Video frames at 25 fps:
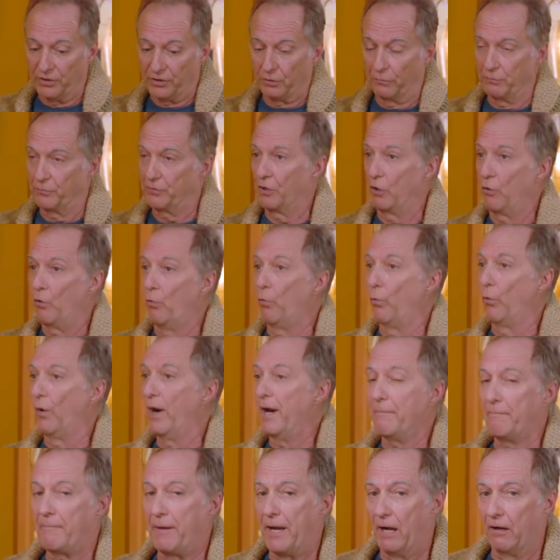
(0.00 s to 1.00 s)
So it was a
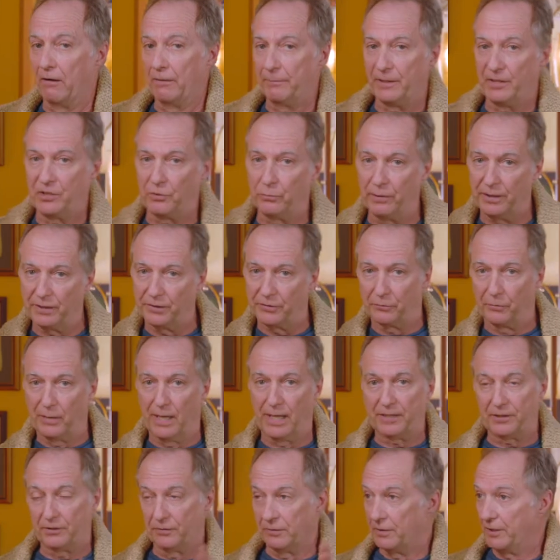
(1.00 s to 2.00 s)
great pairing between
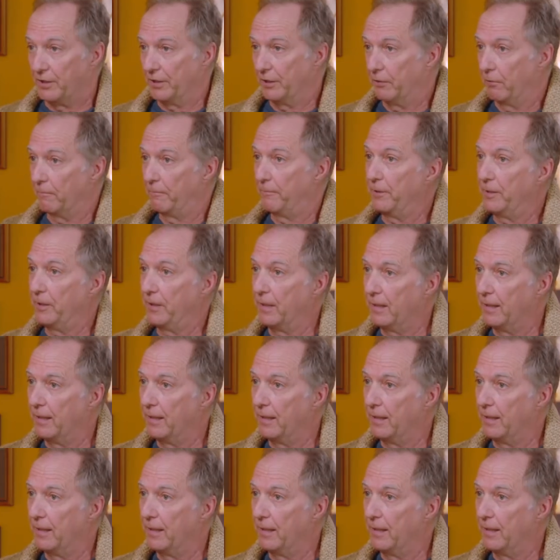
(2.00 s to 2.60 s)
director and DOP.